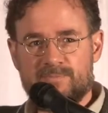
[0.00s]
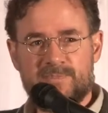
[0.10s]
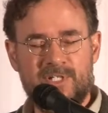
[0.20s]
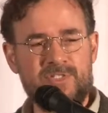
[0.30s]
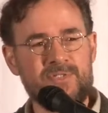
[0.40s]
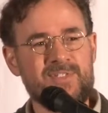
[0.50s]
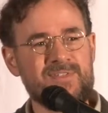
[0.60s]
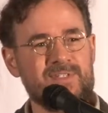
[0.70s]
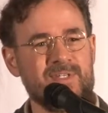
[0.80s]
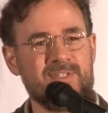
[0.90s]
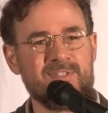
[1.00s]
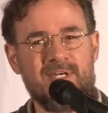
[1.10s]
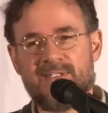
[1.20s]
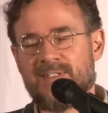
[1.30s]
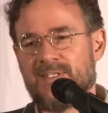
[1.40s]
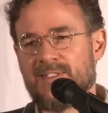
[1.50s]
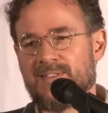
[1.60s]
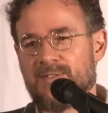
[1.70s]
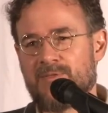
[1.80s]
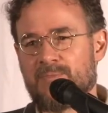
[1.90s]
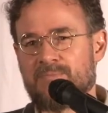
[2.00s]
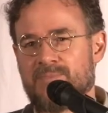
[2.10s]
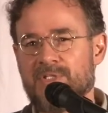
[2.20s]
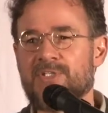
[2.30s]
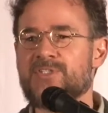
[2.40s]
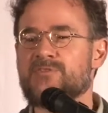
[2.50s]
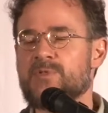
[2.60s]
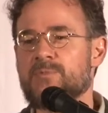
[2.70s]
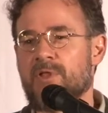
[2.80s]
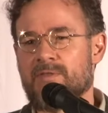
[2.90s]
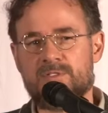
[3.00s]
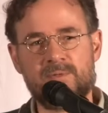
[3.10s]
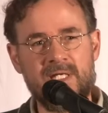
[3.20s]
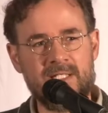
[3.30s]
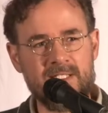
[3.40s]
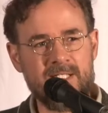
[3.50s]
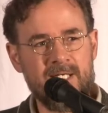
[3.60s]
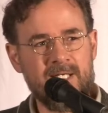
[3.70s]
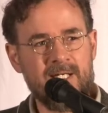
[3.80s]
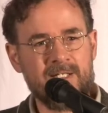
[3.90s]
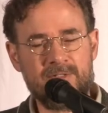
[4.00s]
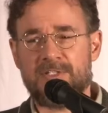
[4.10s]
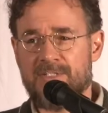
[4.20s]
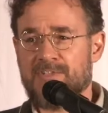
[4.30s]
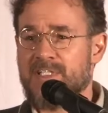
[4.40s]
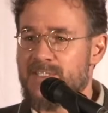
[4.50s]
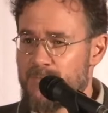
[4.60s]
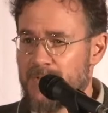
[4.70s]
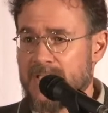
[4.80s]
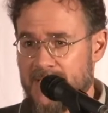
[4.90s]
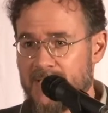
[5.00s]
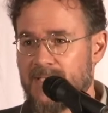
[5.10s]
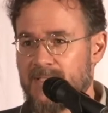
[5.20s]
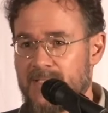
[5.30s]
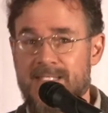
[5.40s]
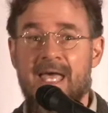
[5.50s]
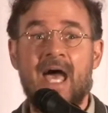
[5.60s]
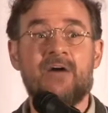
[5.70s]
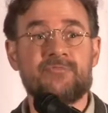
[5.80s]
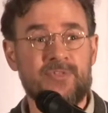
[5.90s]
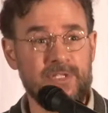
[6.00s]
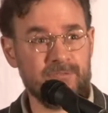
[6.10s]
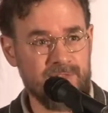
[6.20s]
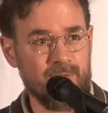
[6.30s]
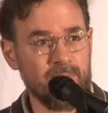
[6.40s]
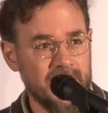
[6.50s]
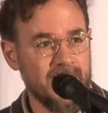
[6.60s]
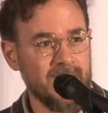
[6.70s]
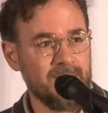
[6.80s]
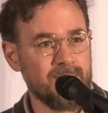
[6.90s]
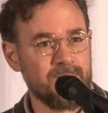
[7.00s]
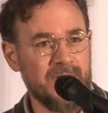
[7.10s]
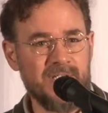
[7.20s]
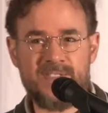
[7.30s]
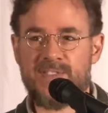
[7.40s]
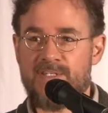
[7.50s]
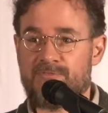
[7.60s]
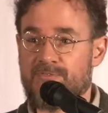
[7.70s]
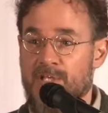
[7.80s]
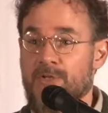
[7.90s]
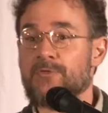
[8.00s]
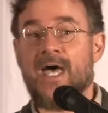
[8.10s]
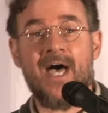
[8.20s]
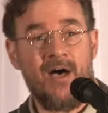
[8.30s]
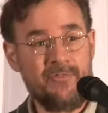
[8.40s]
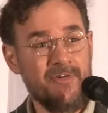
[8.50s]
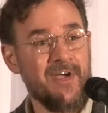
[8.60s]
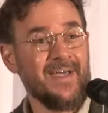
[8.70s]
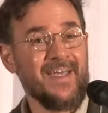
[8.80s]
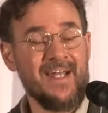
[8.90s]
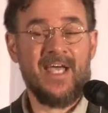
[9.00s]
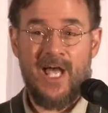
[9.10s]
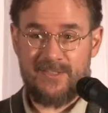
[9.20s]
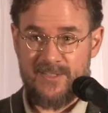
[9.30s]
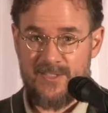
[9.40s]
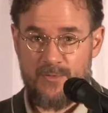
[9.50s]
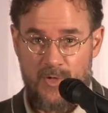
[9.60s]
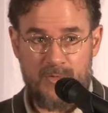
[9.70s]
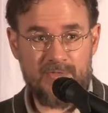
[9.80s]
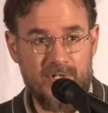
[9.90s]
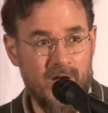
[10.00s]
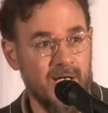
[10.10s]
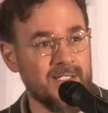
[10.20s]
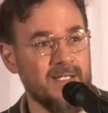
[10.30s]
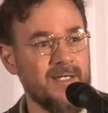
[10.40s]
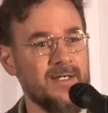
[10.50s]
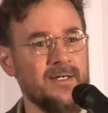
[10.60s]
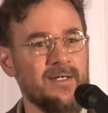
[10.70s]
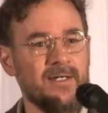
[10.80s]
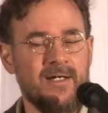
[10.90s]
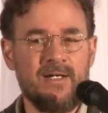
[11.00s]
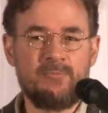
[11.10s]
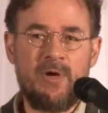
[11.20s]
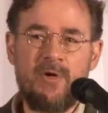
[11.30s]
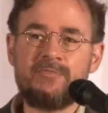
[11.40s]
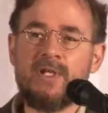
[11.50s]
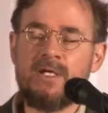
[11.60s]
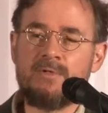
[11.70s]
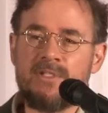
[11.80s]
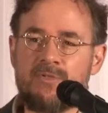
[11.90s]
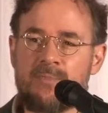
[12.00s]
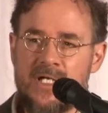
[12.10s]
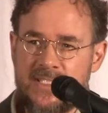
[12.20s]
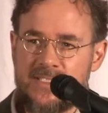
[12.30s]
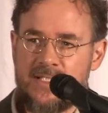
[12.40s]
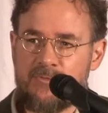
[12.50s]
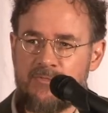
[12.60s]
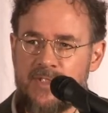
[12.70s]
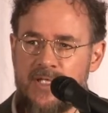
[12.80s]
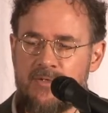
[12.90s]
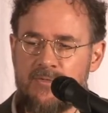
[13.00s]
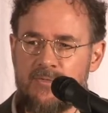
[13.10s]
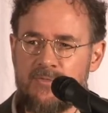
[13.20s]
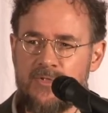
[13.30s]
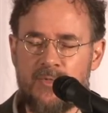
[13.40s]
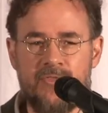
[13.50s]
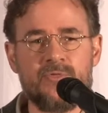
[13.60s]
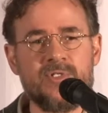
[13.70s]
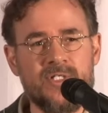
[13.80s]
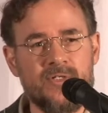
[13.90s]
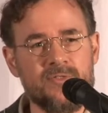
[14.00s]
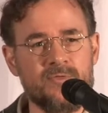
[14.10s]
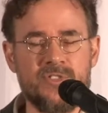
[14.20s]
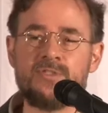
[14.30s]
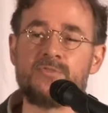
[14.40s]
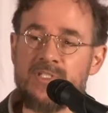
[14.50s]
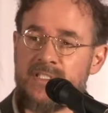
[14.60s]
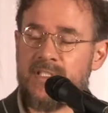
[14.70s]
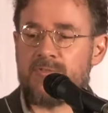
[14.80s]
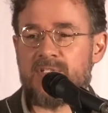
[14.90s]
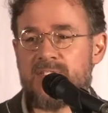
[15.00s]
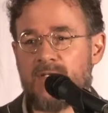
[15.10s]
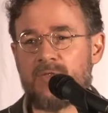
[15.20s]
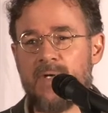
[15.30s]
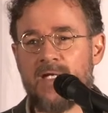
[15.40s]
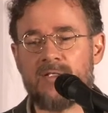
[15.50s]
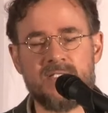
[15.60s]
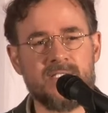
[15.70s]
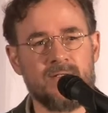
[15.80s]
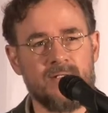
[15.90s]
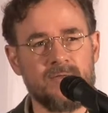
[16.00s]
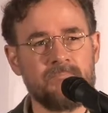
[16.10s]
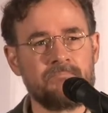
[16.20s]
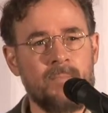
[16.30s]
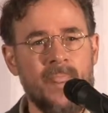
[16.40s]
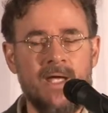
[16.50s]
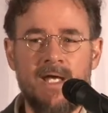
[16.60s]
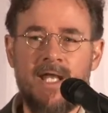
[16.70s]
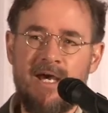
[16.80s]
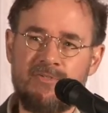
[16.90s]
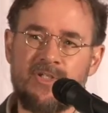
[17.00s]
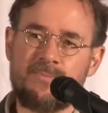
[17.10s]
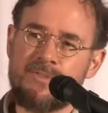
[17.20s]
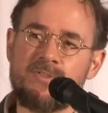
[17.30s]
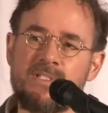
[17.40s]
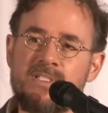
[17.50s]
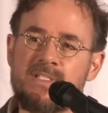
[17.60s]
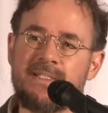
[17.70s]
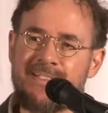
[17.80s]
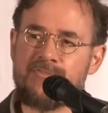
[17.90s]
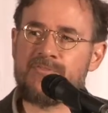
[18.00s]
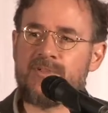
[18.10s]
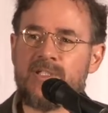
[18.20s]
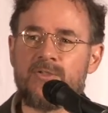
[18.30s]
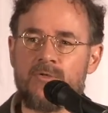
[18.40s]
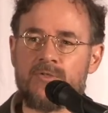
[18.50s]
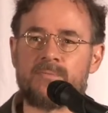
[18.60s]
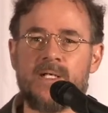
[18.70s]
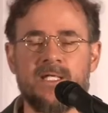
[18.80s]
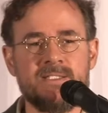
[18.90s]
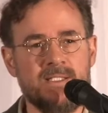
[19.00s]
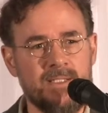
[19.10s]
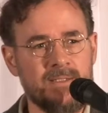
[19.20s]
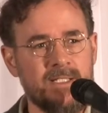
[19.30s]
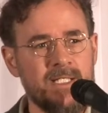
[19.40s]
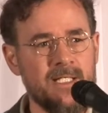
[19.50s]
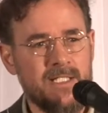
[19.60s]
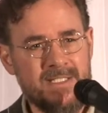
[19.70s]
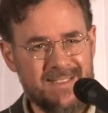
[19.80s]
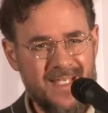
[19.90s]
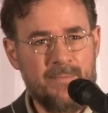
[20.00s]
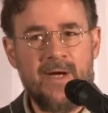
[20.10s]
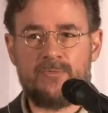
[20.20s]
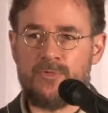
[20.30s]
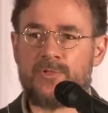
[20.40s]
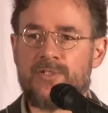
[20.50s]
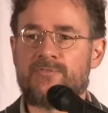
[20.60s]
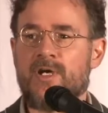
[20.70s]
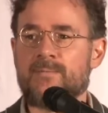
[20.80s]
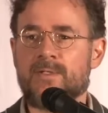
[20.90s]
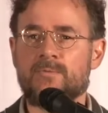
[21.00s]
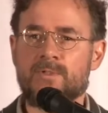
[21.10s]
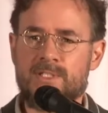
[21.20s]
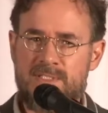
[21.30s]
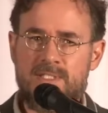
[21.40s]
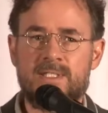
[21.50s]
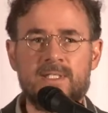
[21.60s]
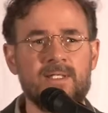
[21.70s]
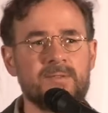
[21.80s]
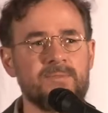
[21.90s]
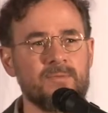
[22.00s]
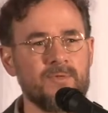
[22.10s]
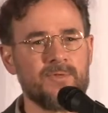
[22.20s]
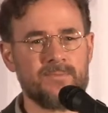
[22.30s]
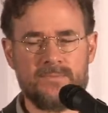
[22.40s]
countries and, and, and other billions of people on this planet, they're living simply because they have to live simply because they they don't have any access to what we've got. Uh, my wife and I, we live in Pakistan. We've been there for about three years. We've just recently resettled back in Ontario. And having an opportunity to live in northern Pakistan in a semi rural environment, we're in a city, but we're